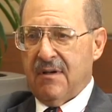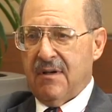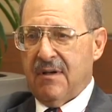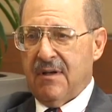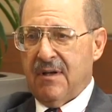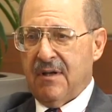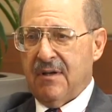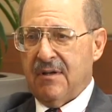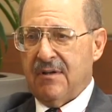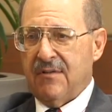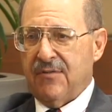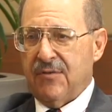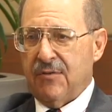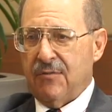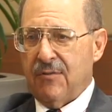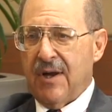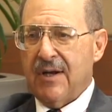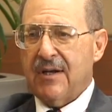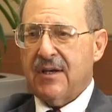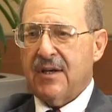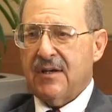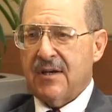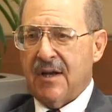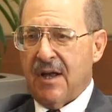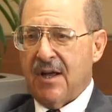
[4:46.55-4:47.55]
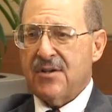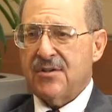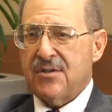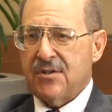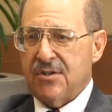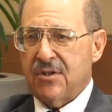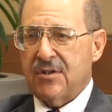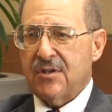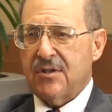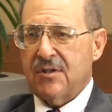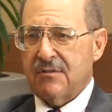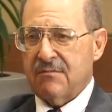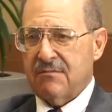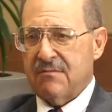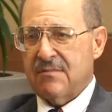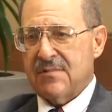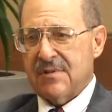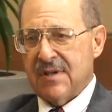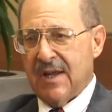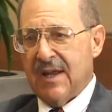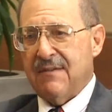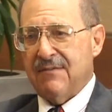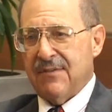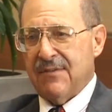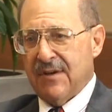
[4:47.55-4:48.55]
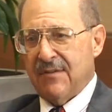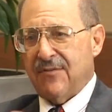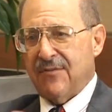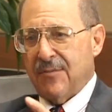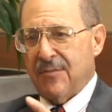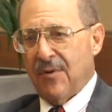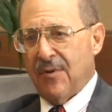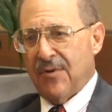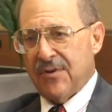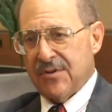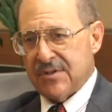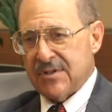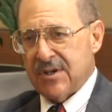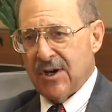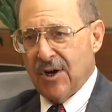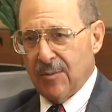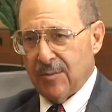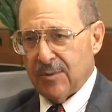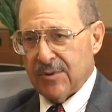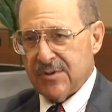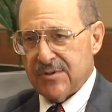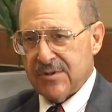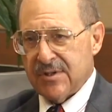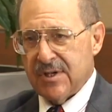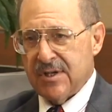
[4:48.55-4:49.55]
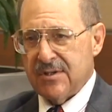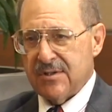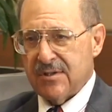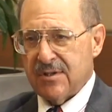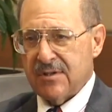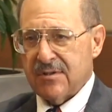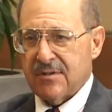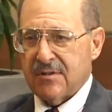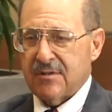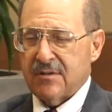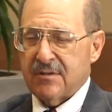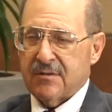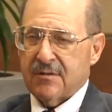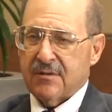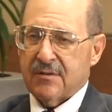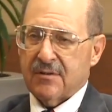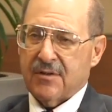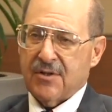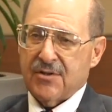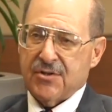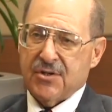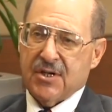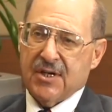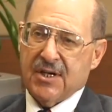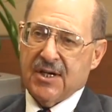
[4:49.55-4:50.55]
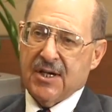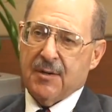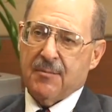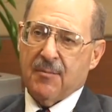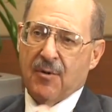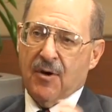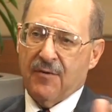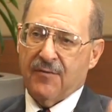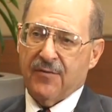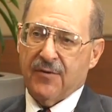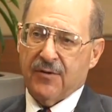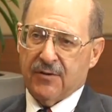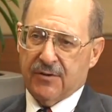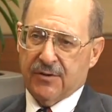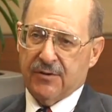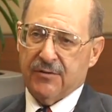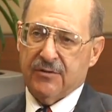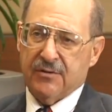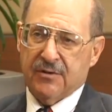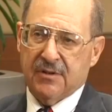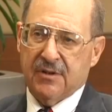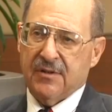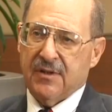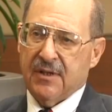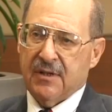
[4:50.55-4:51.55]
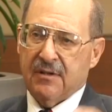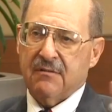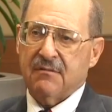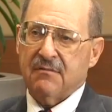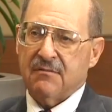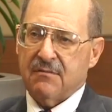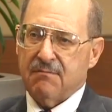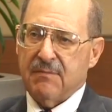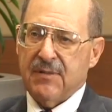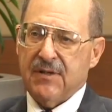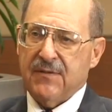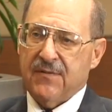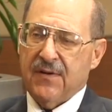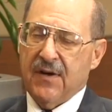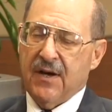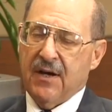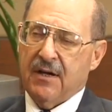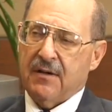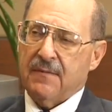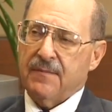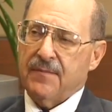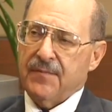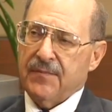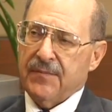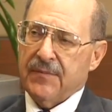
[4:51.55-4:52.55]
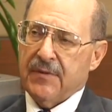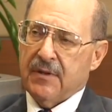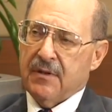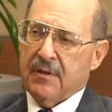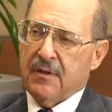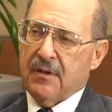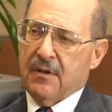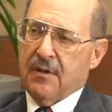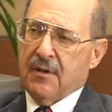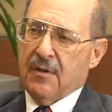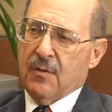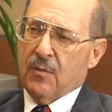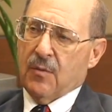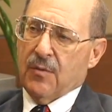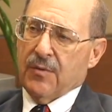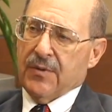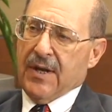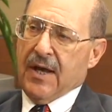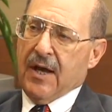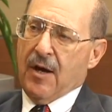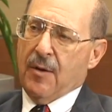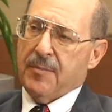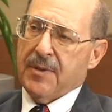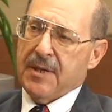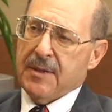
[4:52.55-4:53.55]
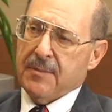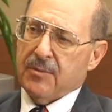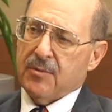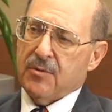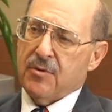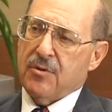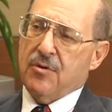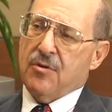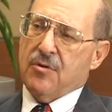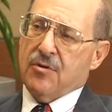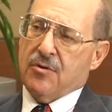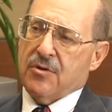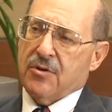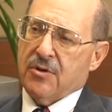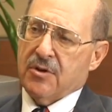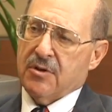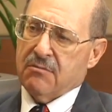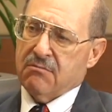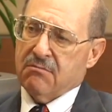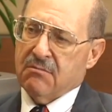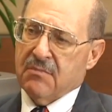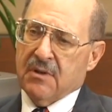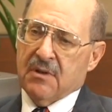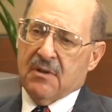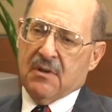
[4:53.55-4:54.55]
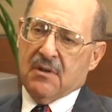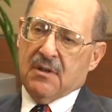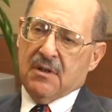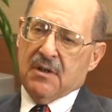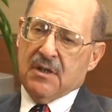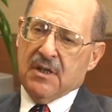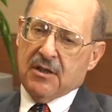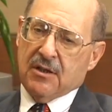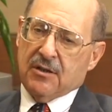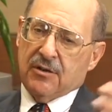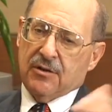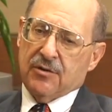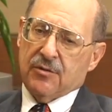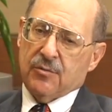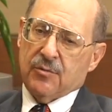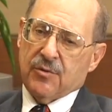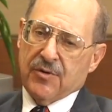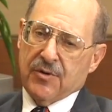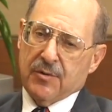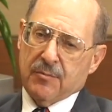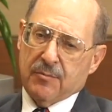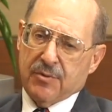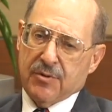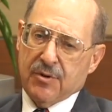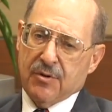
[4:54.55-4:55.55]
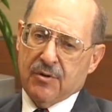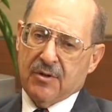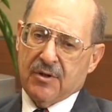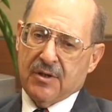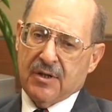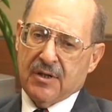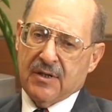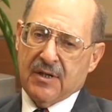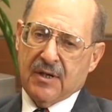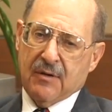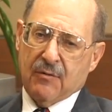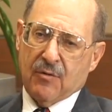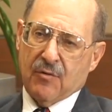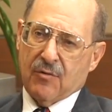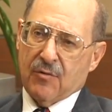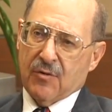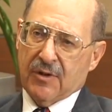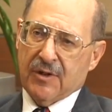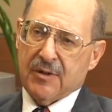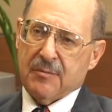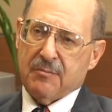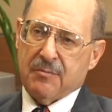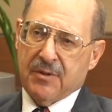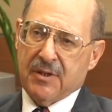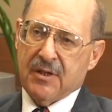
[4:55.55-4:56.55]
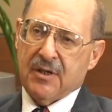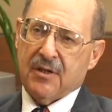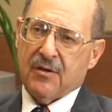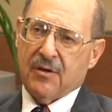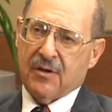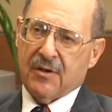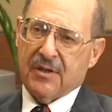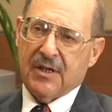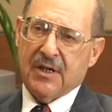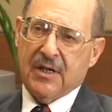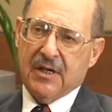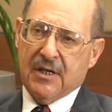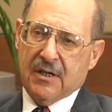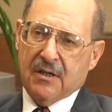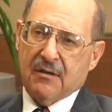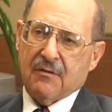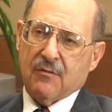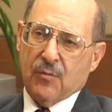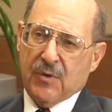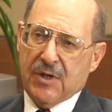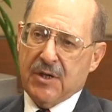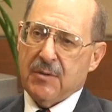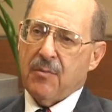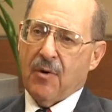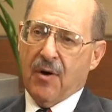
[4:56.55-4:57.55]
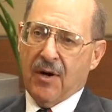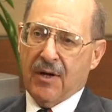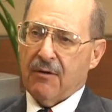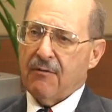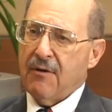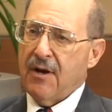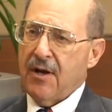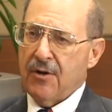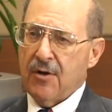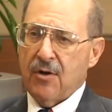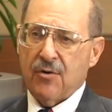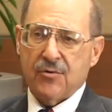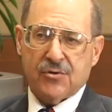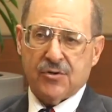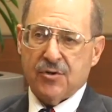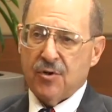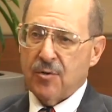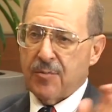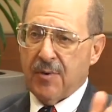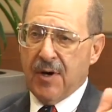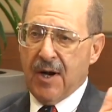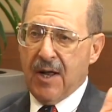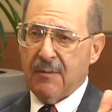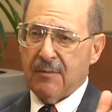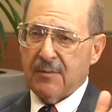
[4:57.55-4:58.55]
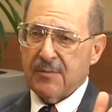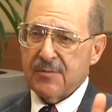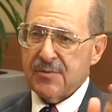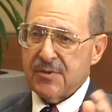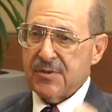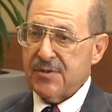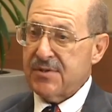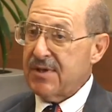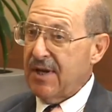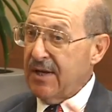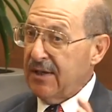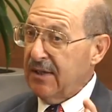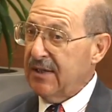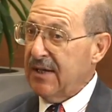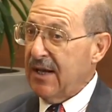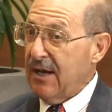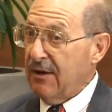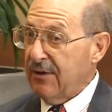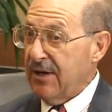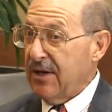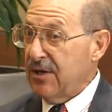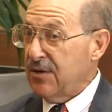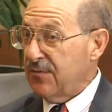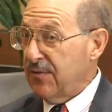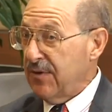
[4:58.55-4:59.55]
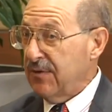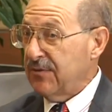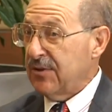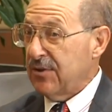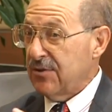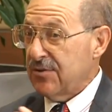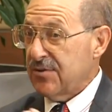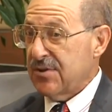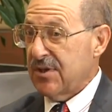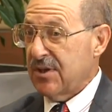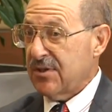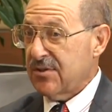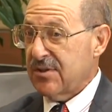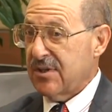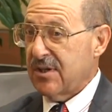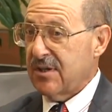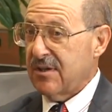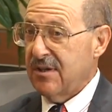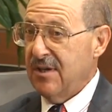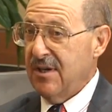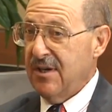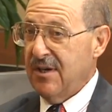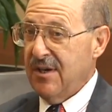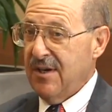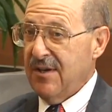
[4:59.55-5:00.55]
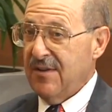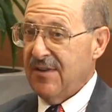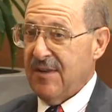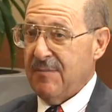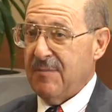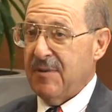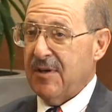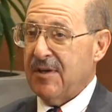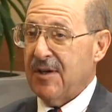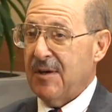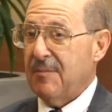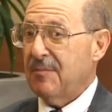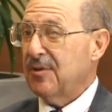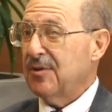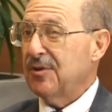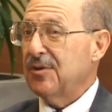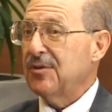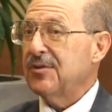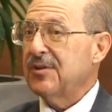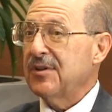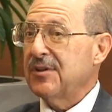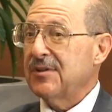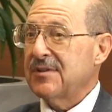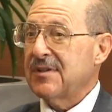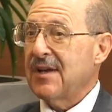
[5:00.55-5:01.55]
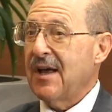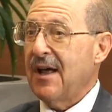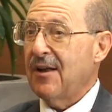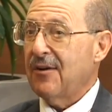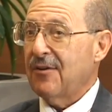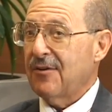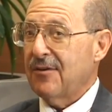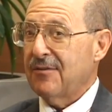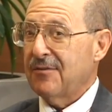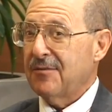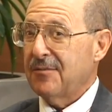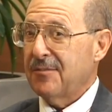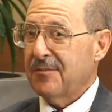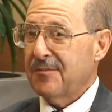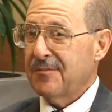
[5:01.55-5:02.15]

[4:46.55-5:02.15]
And if you recognize it, you can save them from all these terrible diseases because you can get them off of gluten and they'd be fine. Well, now people who could eat gluten with impunity. They were really big on eating wheat, barley, rye, and oats, no problems. And suddenly now at age 50 or 60, they become gluten intolerant.